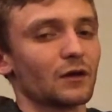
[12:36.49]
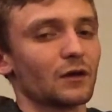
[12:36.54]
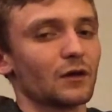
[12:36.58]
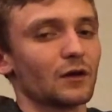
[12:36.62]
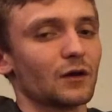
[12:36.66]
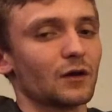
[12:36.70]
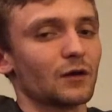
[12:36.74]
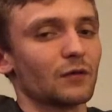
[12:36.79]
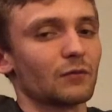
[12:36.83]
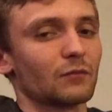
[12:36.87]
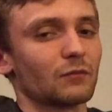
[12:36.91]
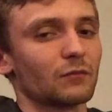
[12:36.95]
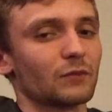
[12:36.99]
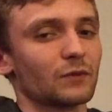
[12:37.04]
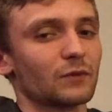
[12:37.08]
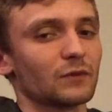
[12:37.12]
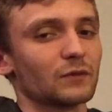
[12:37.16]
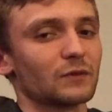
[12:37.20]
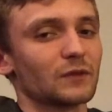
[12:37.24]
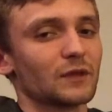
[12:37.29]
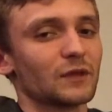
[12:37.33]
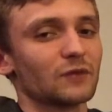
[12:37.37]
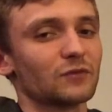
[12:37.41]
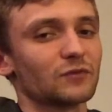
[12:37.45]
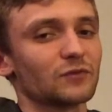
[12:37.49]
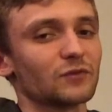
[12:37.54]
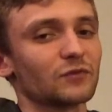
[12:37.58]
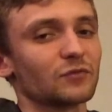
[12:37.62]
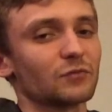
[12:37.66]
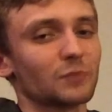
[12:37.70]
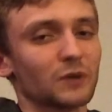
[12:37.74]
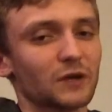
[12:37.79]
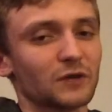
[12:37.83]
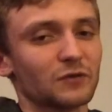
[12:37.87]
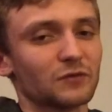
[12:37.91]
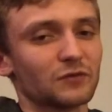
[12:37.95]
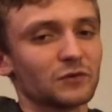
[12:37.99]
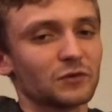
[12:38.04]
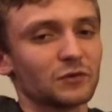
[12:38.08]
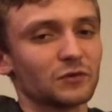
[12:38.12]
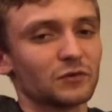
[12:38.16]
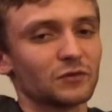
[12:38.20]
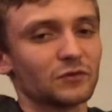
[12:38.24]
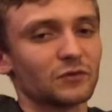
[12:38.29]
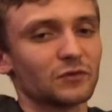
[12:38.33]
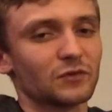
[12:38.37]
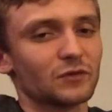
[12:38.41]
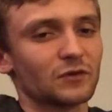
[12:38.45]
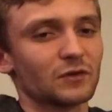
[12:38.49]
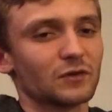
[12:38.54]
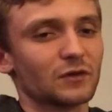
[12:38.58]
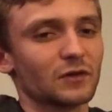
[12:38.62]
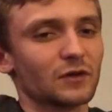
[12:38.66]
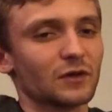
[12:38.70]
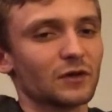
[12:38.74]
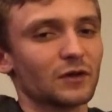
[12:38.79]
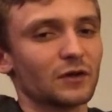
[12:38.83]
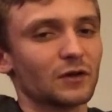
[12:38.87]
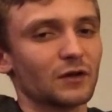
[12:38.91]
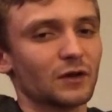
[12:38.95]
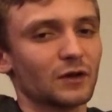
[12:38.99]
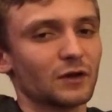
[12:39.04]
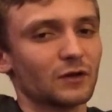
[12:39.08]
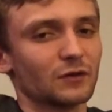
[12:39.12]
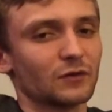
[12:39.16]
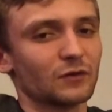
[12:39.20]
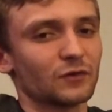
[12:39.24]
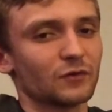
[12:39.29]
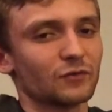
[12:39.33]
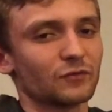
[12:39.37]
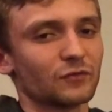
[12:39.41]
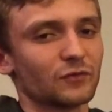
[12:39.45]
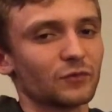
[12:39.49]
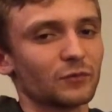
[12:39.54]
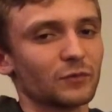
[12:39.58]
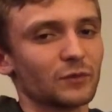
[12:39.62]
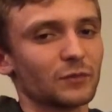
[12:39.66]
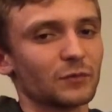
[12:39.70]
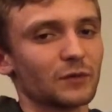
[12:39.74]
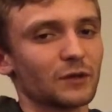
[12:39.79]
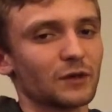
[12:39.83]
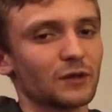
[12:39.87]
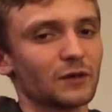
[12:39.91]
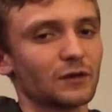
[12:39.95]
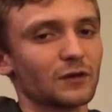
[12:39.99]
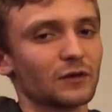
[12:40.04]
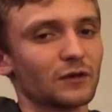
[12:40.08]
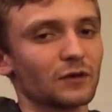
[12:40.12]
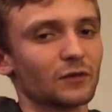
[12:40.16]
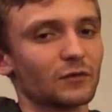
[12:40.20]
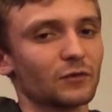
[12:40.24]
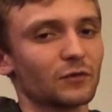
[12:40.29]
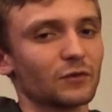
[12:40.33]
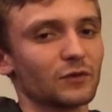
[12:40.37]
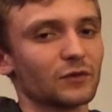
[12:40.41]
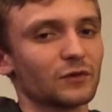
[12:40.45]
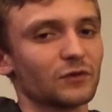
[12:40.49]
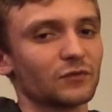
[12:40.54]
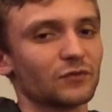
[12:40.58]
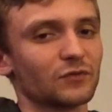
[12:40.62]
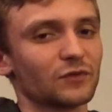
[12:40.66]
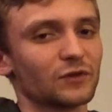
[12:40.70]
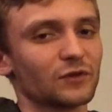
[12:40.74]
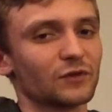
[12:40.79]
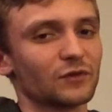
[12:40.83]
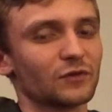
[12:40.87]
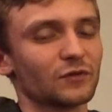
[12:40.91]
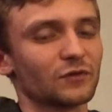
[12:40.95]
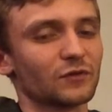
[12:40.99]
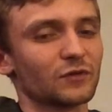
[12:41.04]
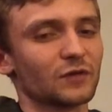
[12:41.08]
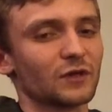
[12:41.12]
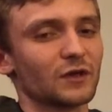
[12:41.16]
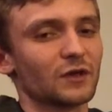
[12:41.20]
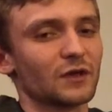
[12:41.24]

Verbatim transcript: Um, but that's just my views, and uh, I don't know if I'll be making another one of these videos.